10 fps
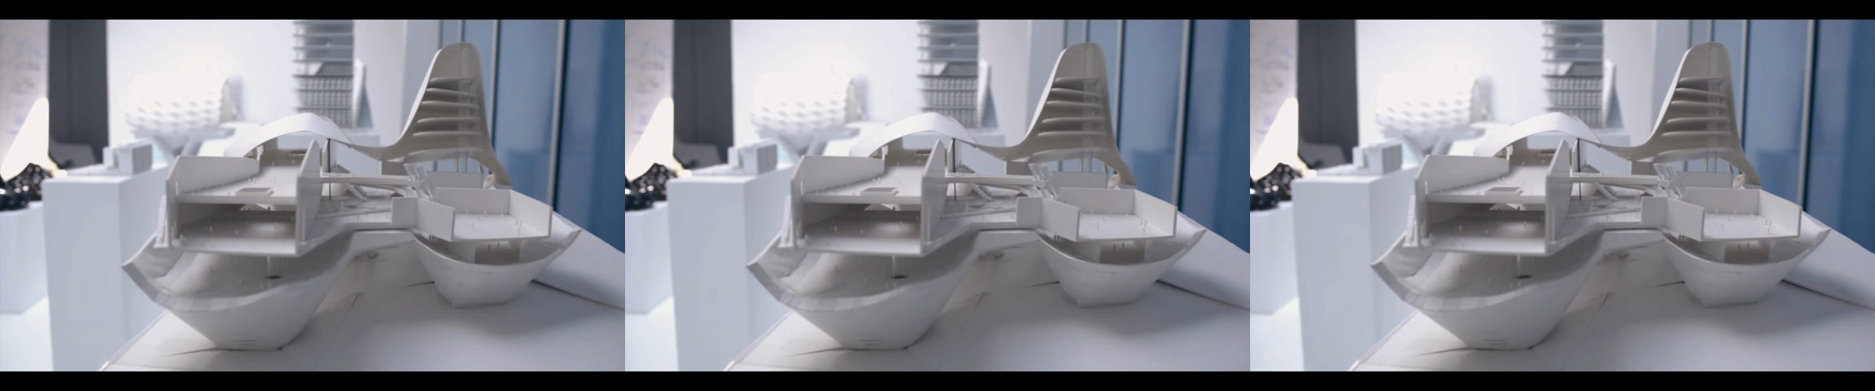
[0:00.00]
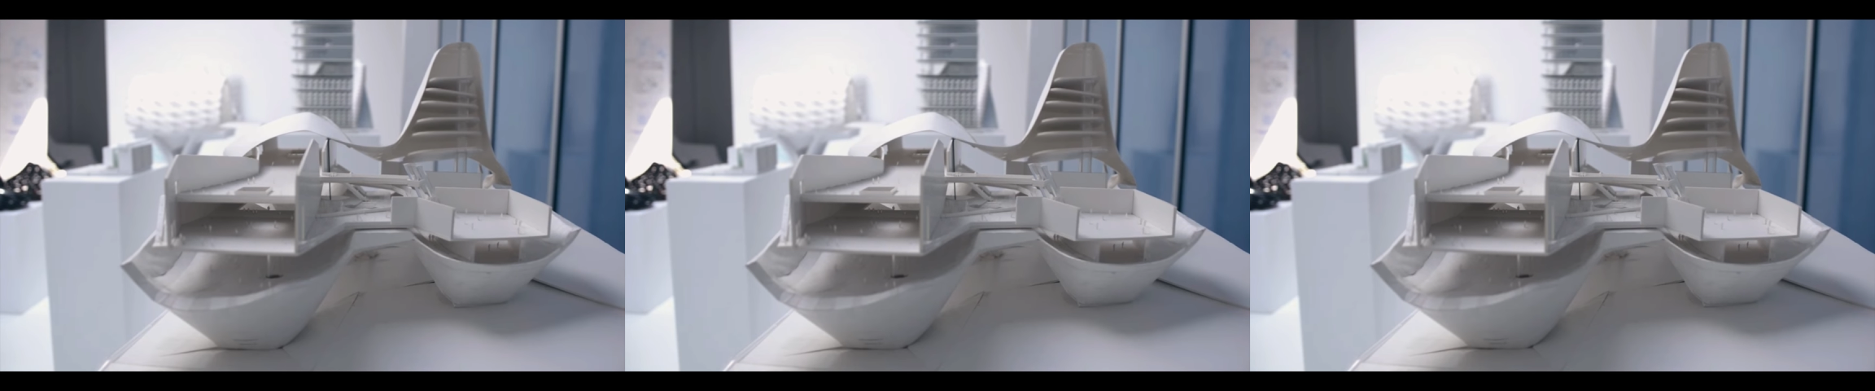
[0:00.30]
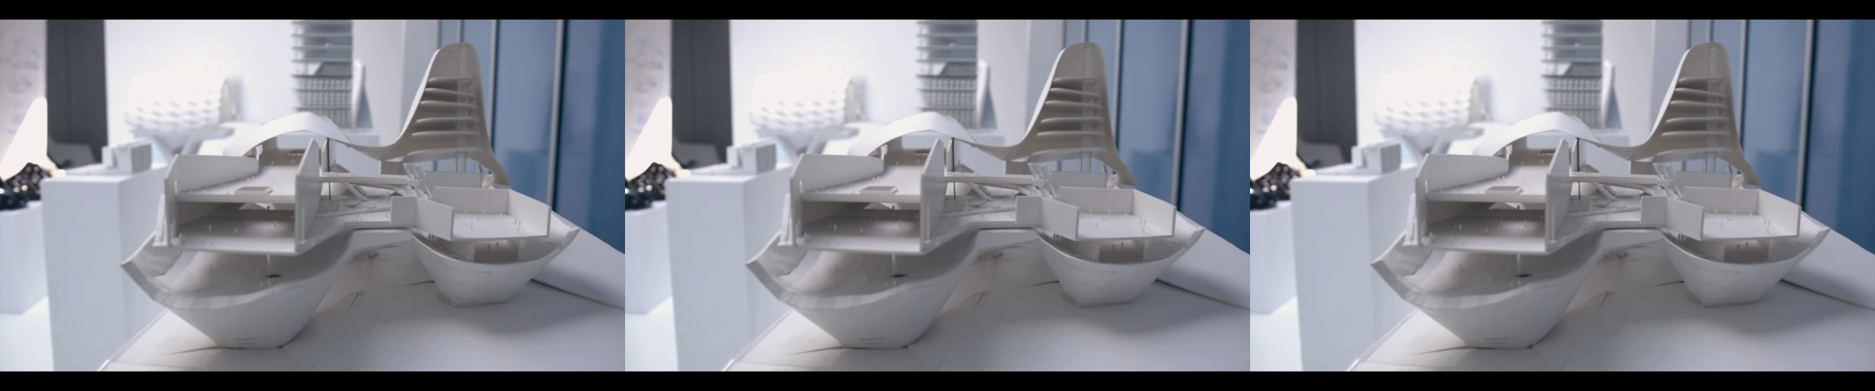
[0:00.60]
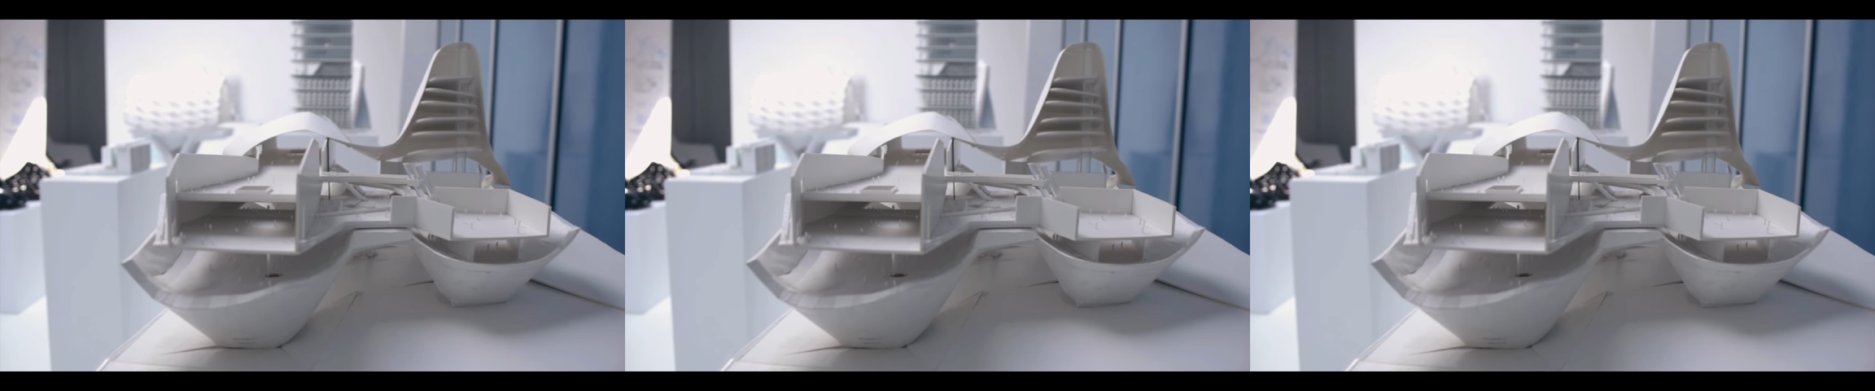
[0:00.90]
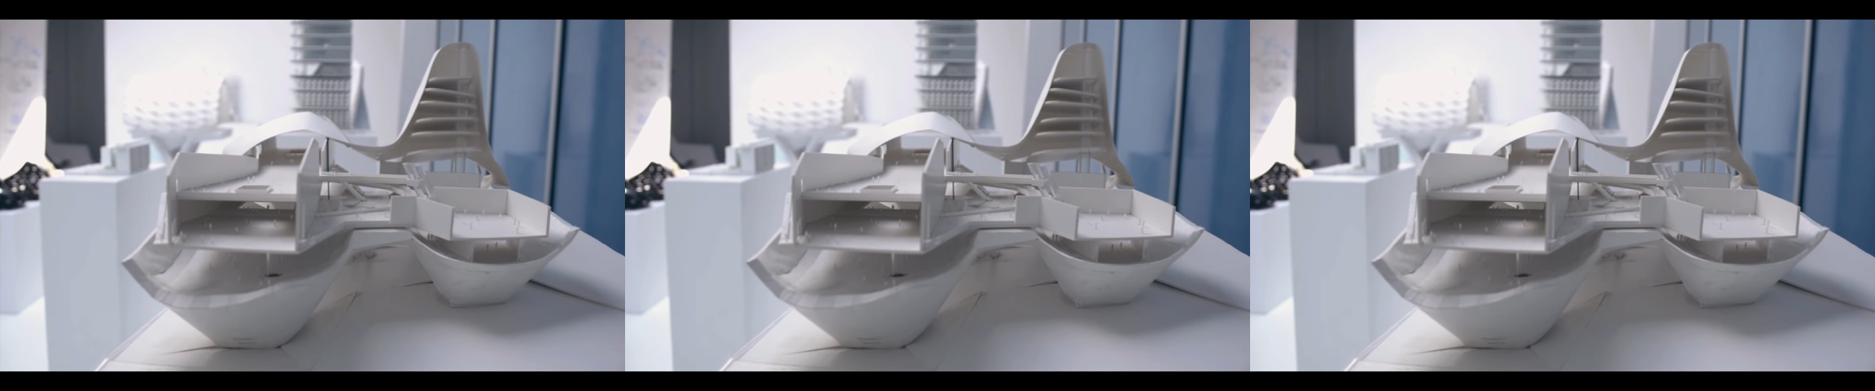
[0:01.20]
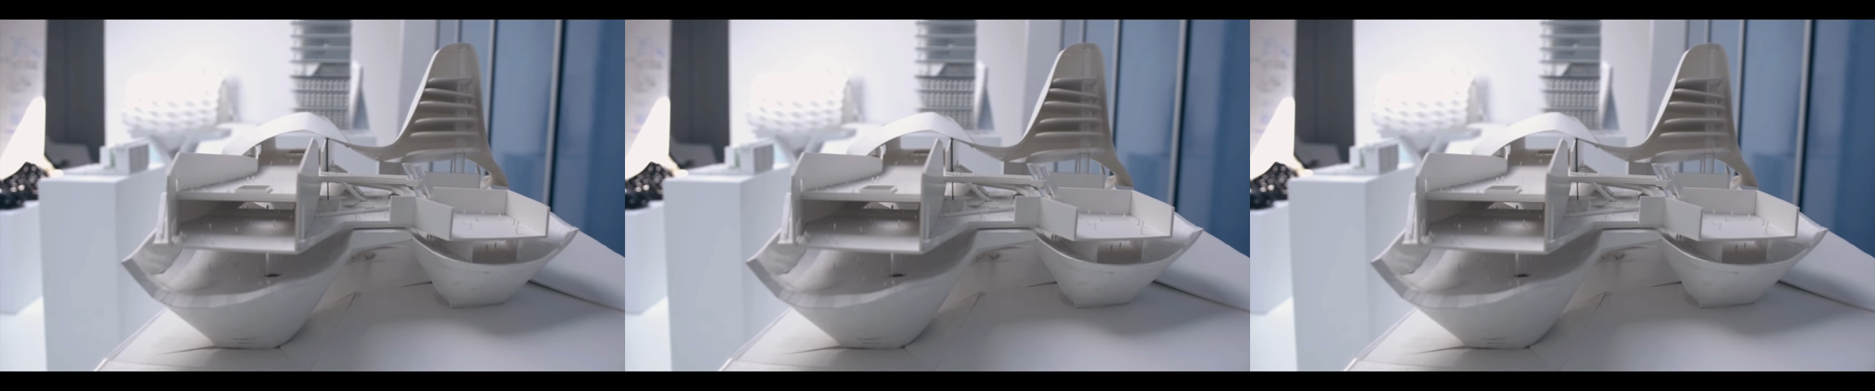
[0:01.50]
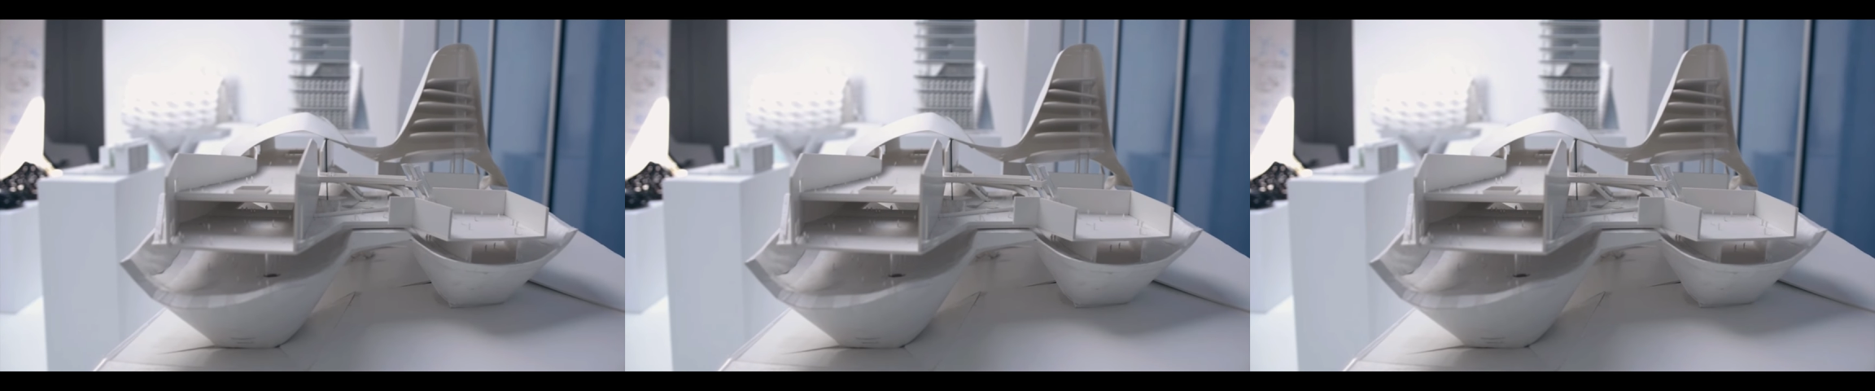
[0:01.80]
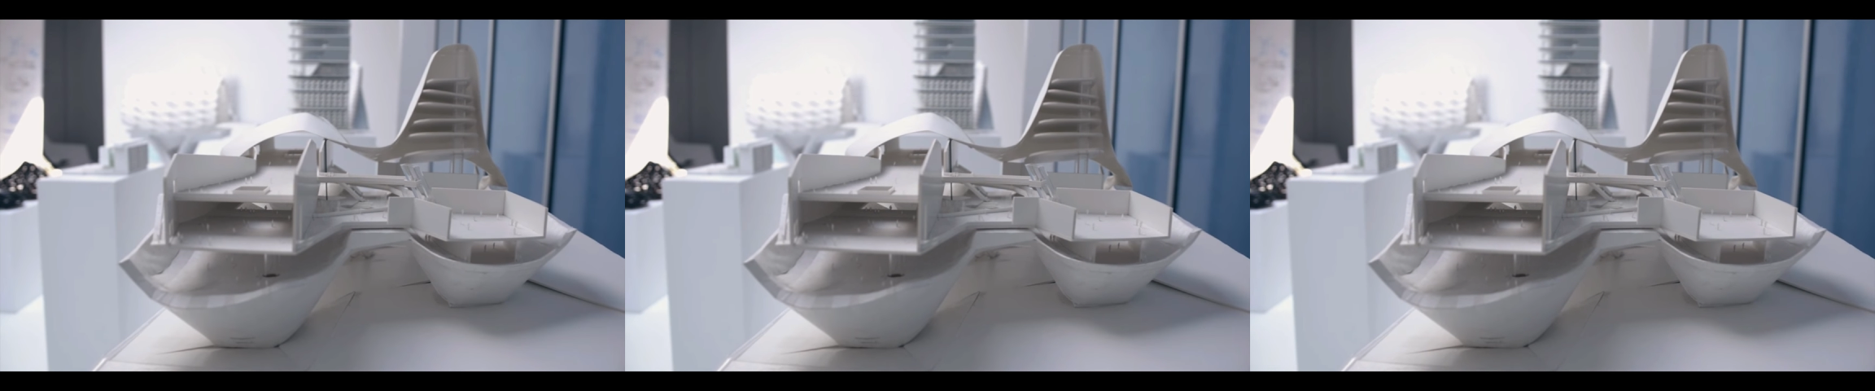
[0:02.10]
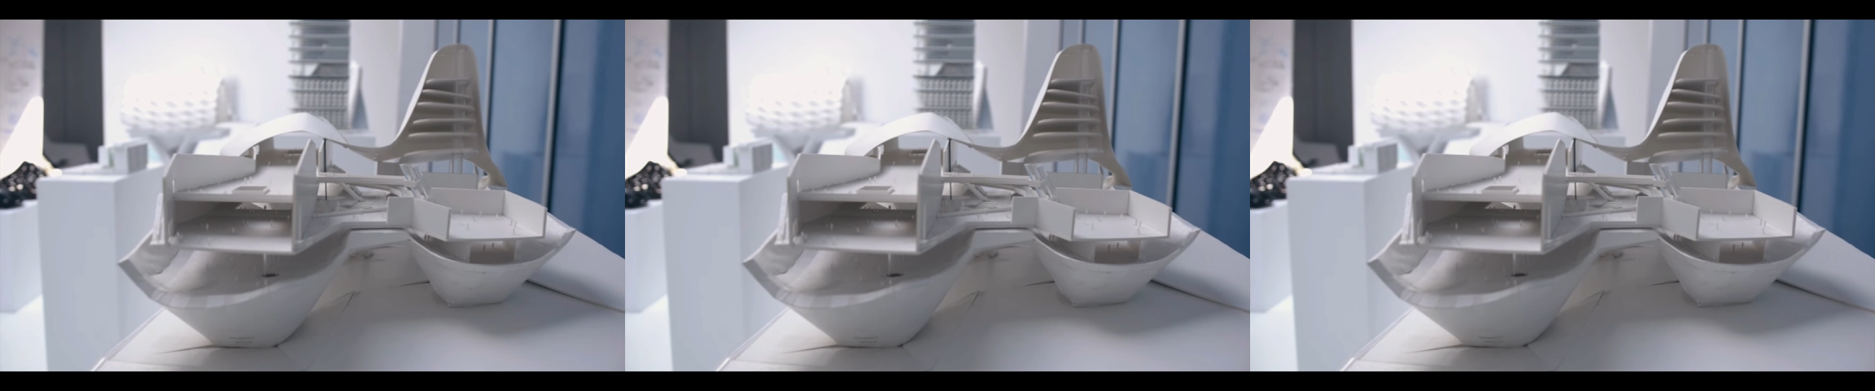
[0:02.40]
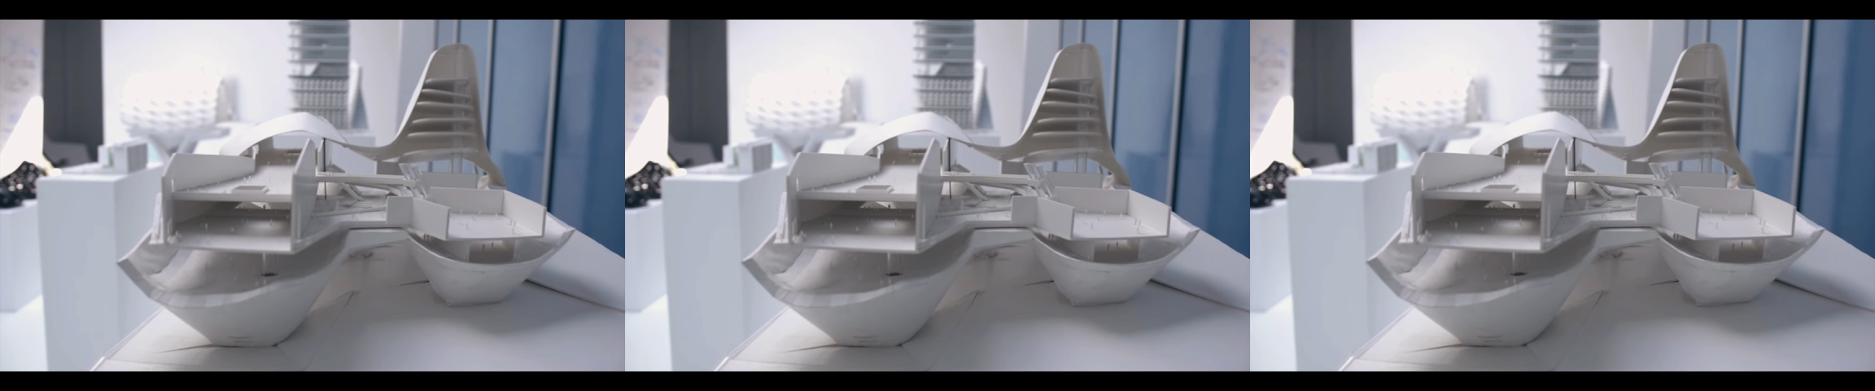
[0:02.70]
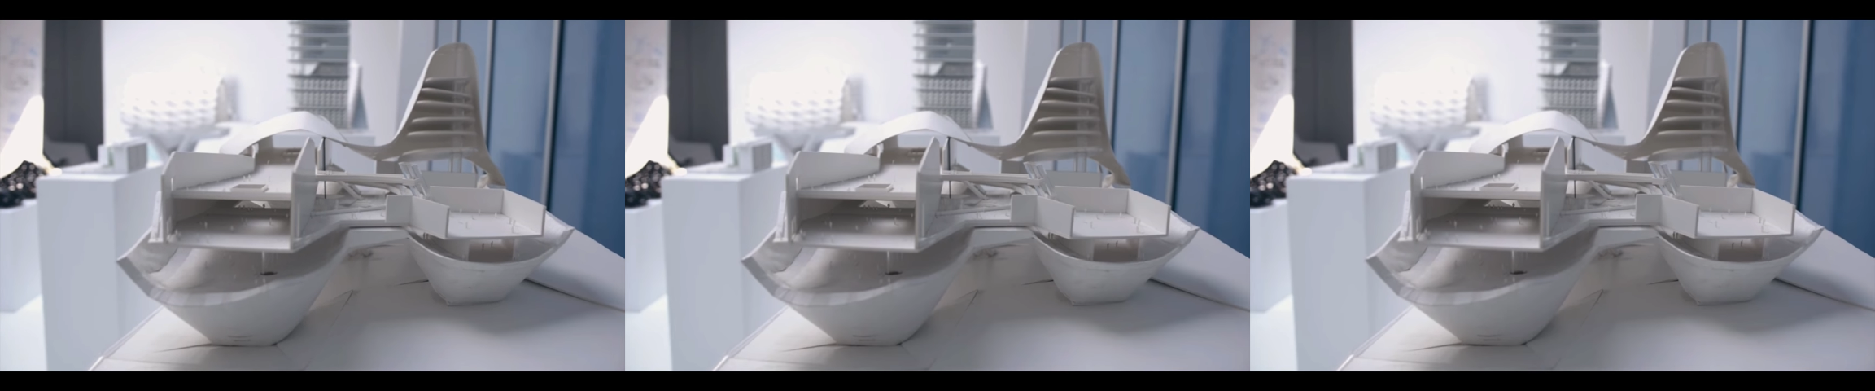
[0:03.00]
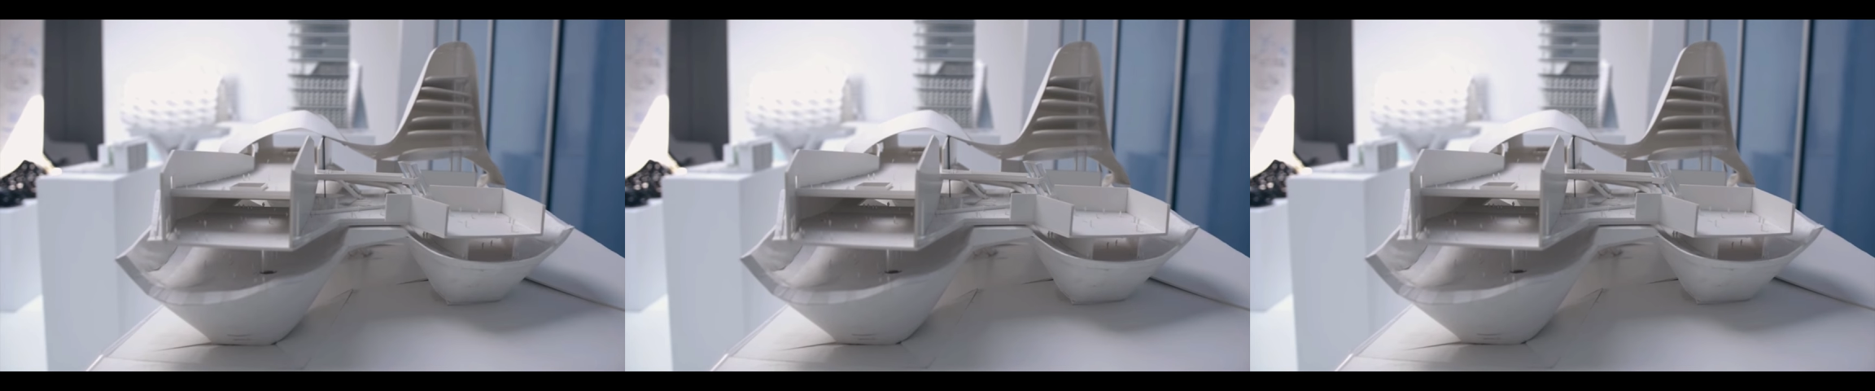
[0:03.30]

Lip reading: (no speaker visible)